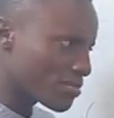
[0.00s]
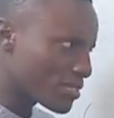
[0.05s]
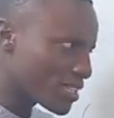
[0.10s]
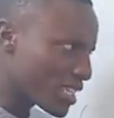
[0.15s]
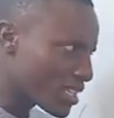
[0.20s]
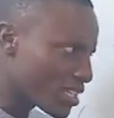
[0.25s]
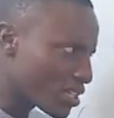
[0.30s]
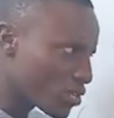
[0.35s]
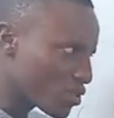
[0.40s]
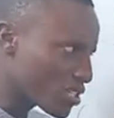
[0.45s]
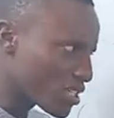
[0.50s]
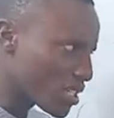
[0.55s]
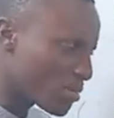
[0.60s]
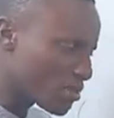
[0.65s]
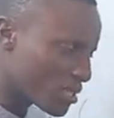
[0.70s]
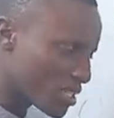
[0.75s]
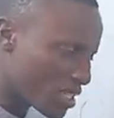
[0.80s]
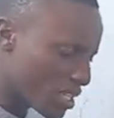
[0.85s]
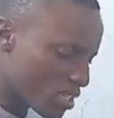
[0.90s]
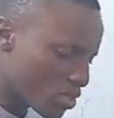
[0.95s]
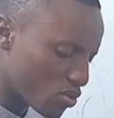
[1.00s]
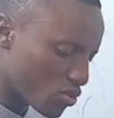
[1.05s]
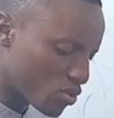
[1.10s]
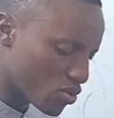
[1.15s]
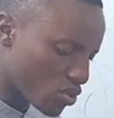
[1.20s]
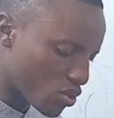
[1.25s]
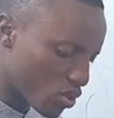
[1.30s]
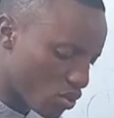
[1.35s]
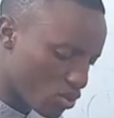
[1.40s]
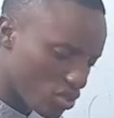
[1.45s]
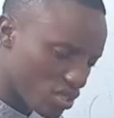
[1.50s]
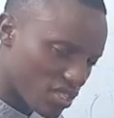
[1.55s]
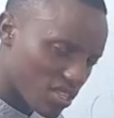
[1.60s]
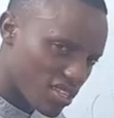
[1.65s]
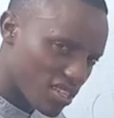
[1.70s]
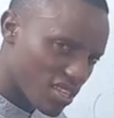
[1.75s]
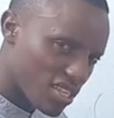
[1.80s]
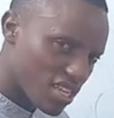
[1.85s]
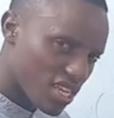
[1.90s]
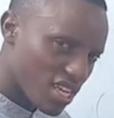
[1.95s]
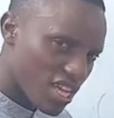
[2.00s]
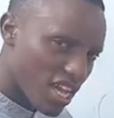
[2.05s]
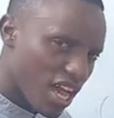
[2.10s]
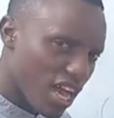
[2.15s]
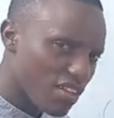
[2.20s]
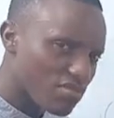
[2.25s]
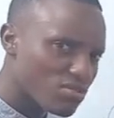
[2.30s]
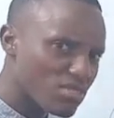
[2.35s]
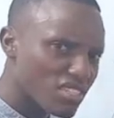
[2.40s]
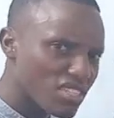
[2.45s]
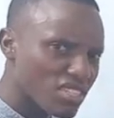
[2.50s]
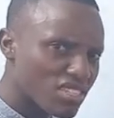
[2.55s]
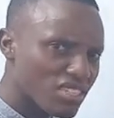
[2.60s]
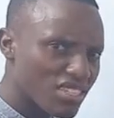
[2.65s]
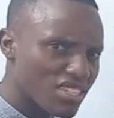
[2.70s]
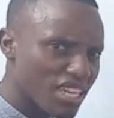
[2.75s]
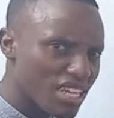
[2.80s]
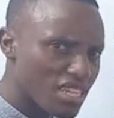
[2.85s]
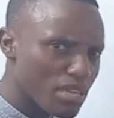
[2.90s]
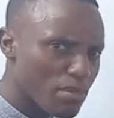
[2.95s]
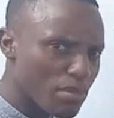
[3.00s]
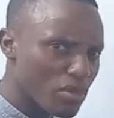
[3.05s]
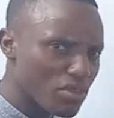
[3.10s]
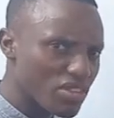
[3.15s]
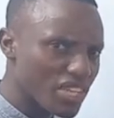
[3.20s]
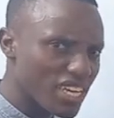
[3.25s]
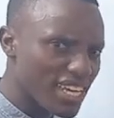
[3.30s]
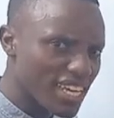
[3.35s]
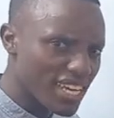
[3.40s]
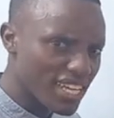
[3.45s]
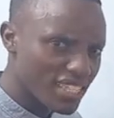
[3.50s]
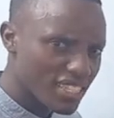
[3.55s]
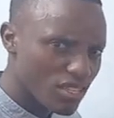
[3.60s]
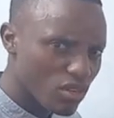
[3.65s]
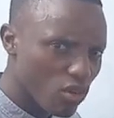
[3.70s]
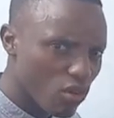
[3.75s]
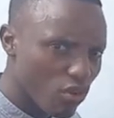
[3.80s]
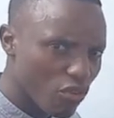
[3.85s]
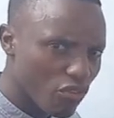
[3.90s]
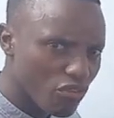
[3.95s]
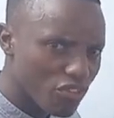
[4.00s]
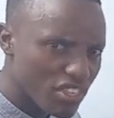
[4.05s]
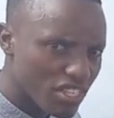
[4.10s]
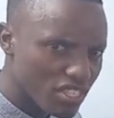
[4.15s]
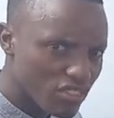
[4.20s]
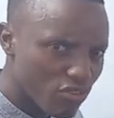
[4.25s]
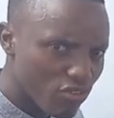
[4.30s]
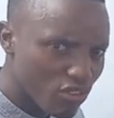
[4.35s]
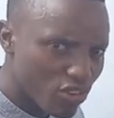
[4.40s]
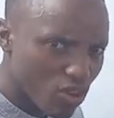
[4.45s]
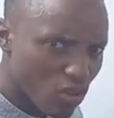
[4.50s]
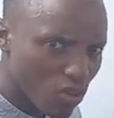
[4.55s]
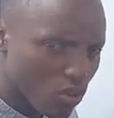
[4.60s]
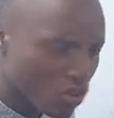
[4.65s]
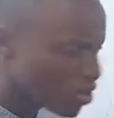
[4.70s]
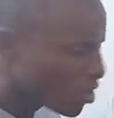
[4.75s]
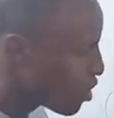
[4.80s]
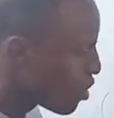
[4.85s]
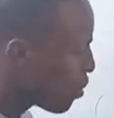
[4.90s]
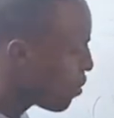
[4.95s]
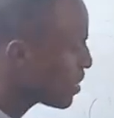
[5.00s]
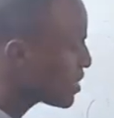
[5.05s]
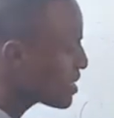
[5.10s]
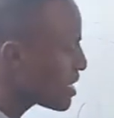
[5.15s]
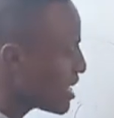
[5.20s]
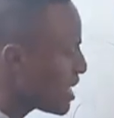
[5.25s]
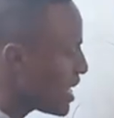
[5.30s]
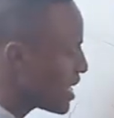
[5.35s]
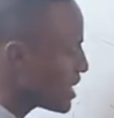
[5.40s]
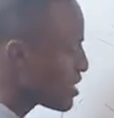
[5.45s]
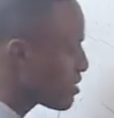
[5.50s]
technical terms here to note. I've just said about the rate of heat flow. What's the rate,